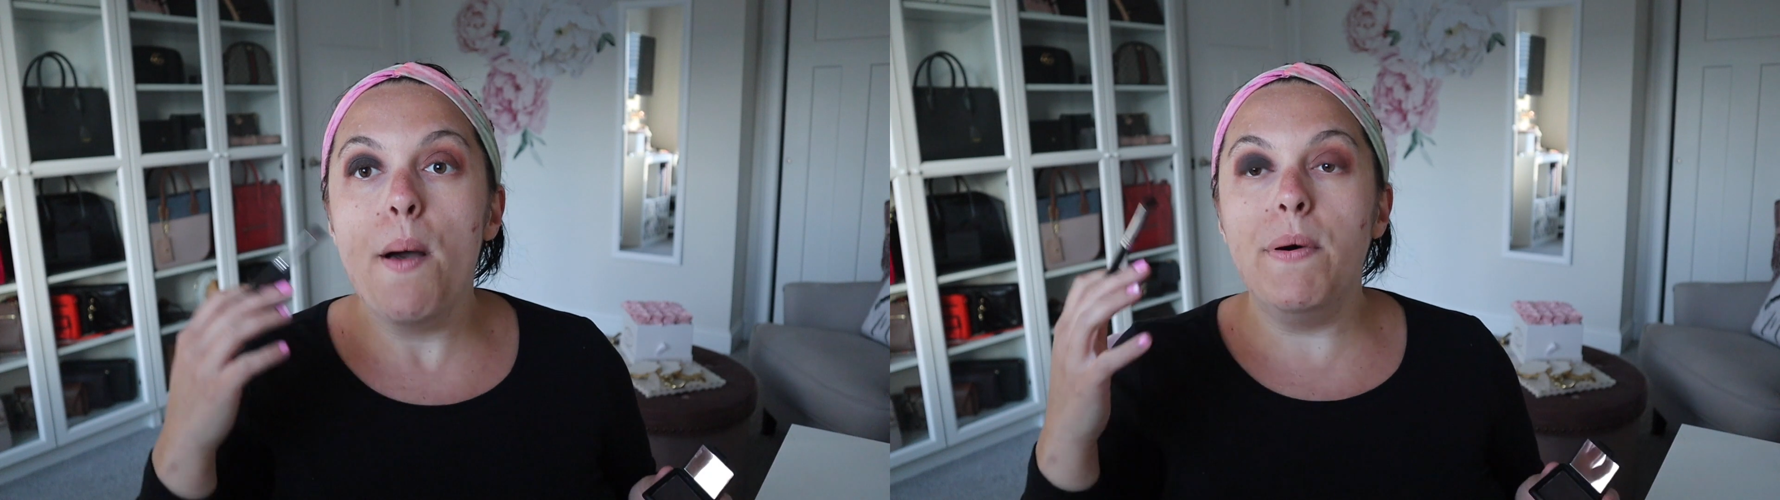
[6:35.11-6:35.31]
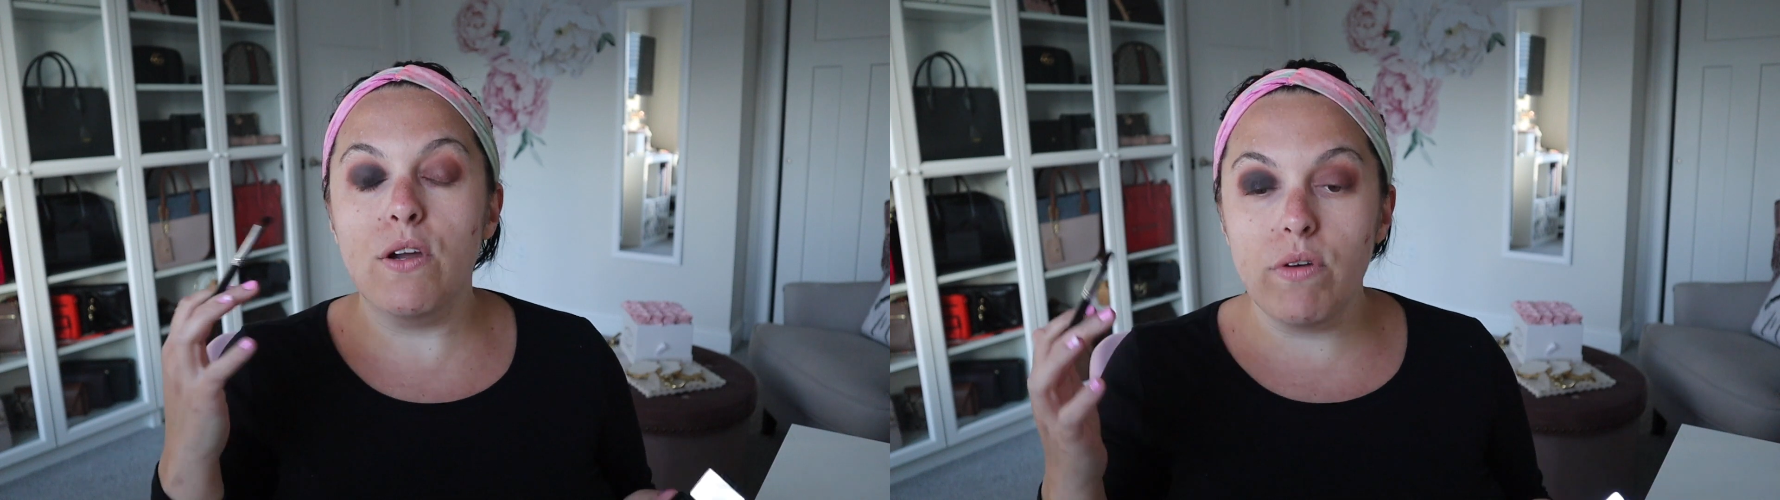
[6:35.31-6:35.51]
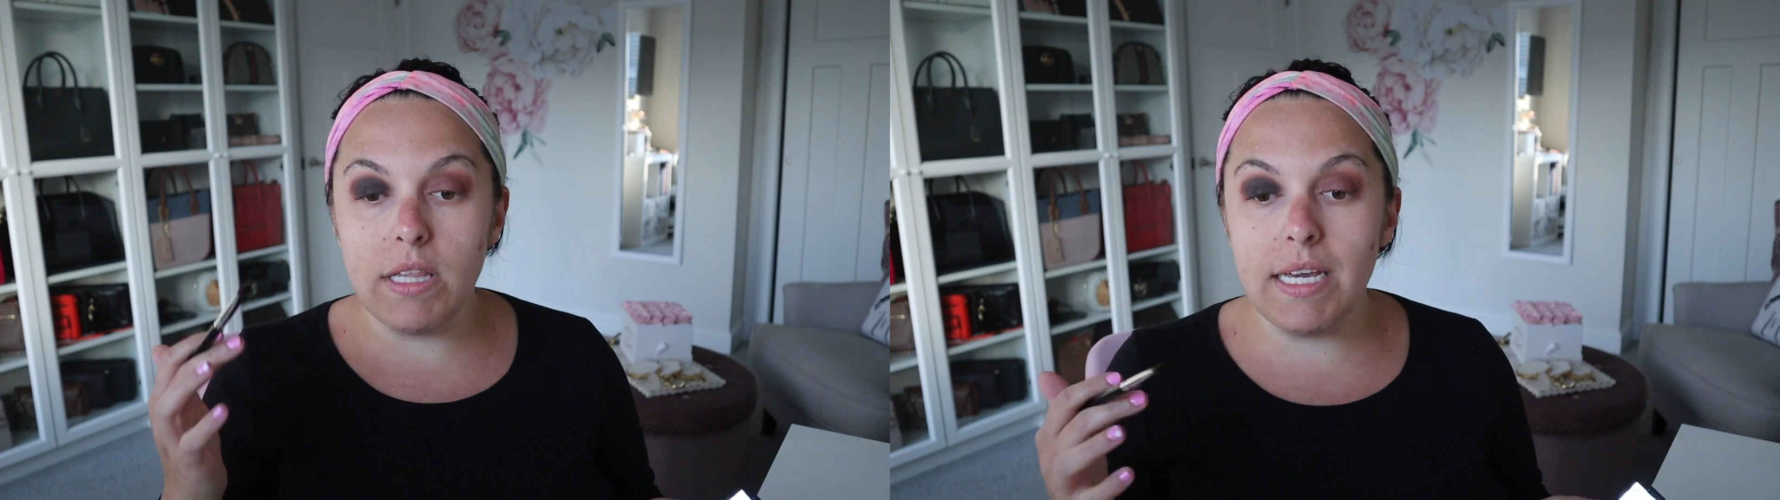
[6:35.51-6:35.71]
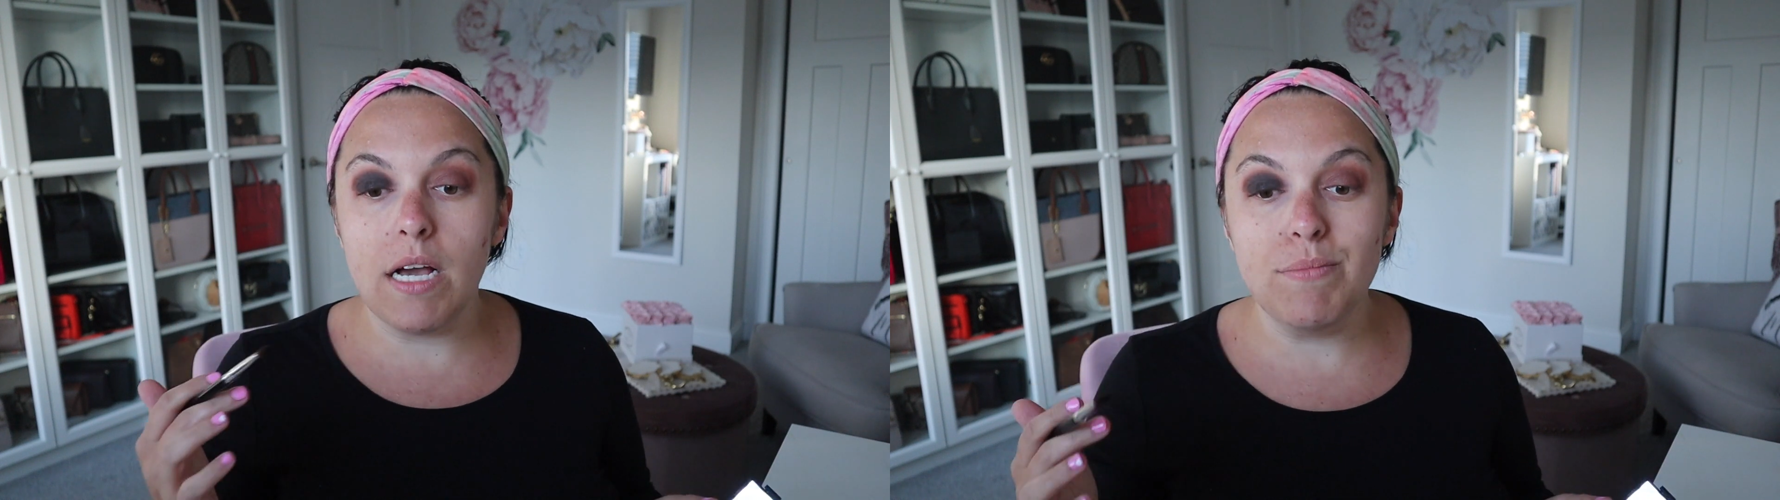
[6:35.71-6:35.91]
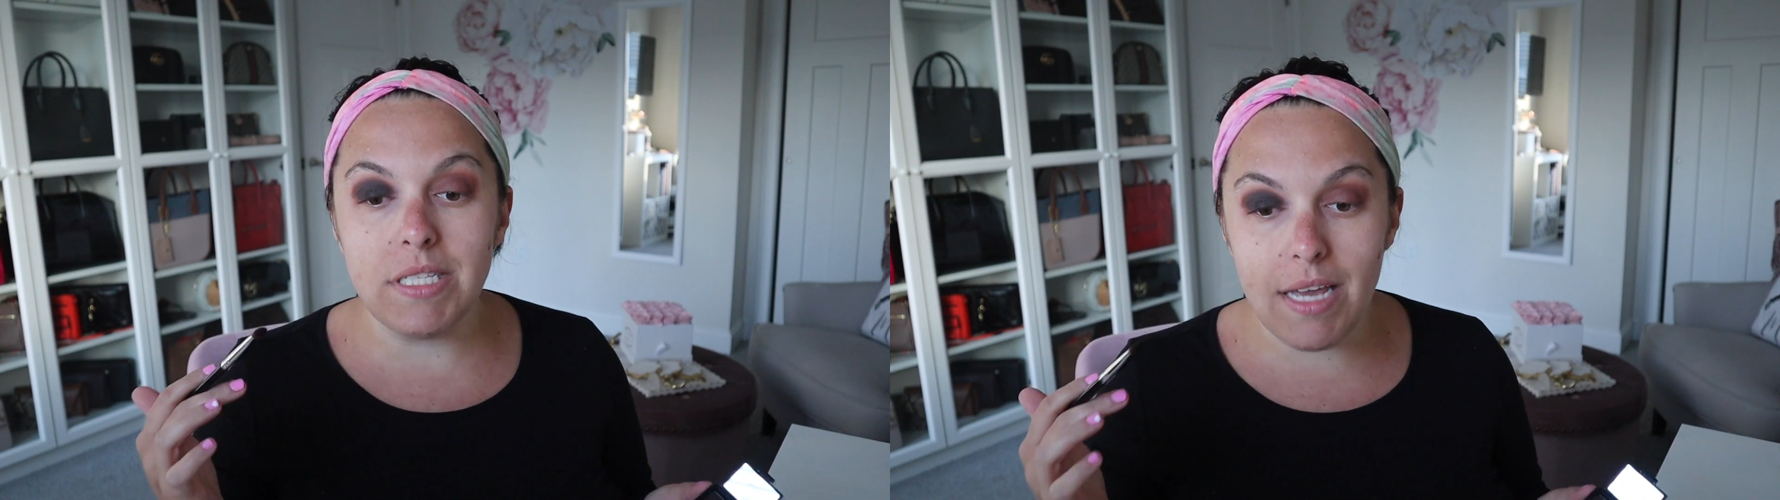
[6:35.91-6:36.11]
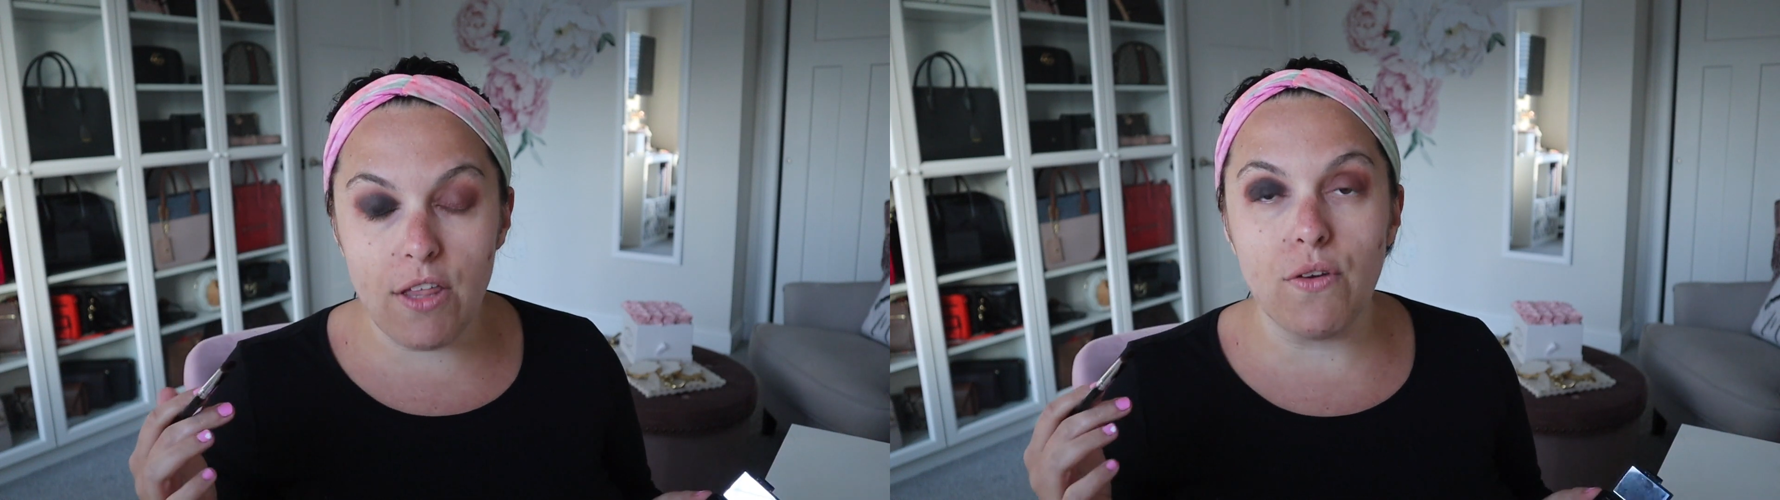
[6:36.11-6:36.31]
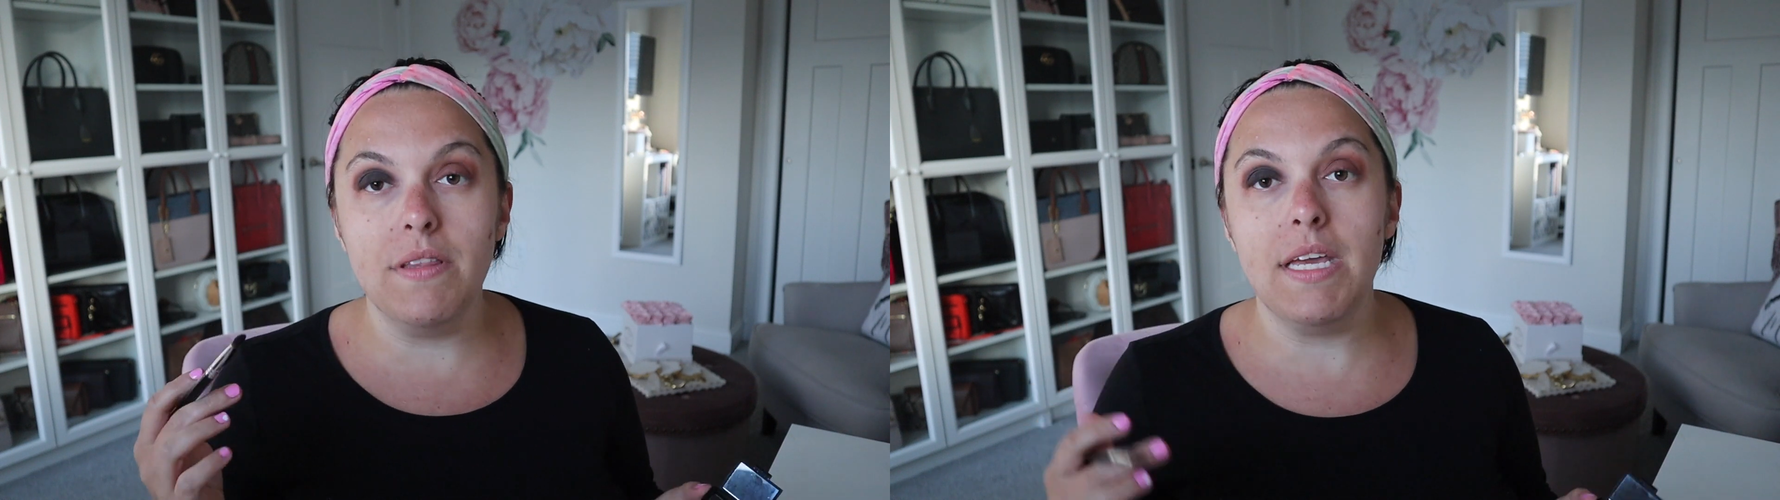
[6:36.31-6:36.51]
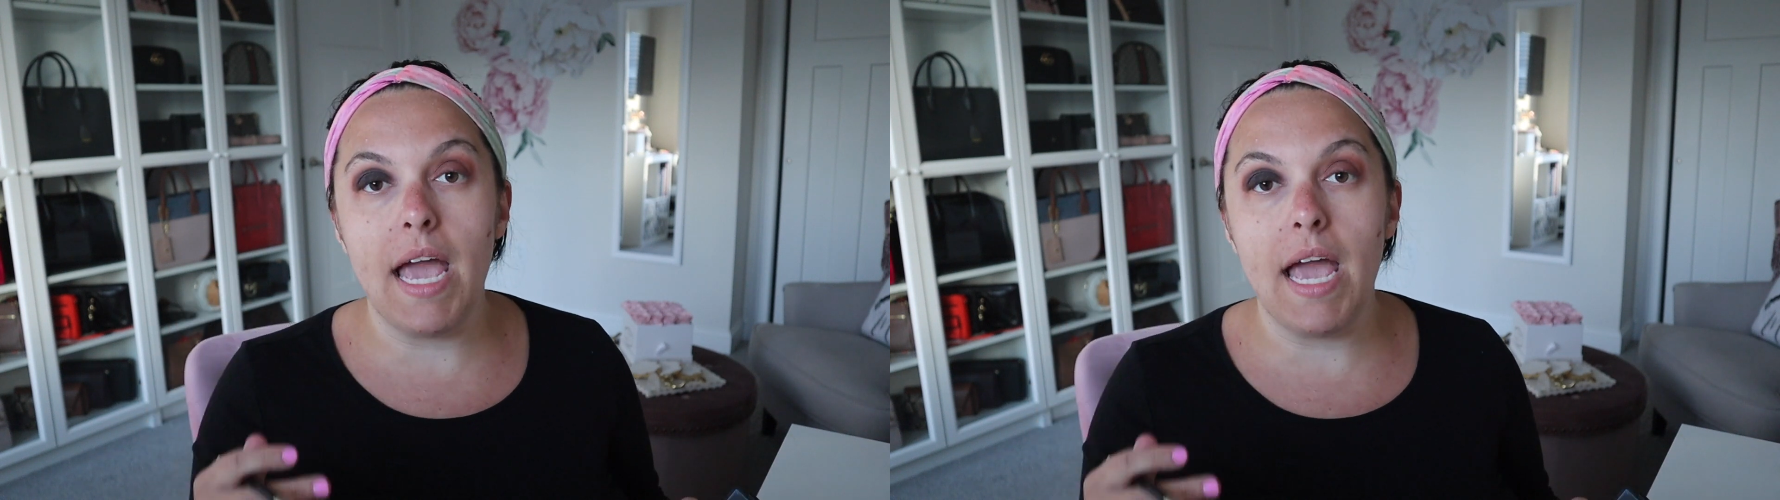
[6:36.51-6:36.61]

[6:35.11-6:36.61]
but it really comes together in the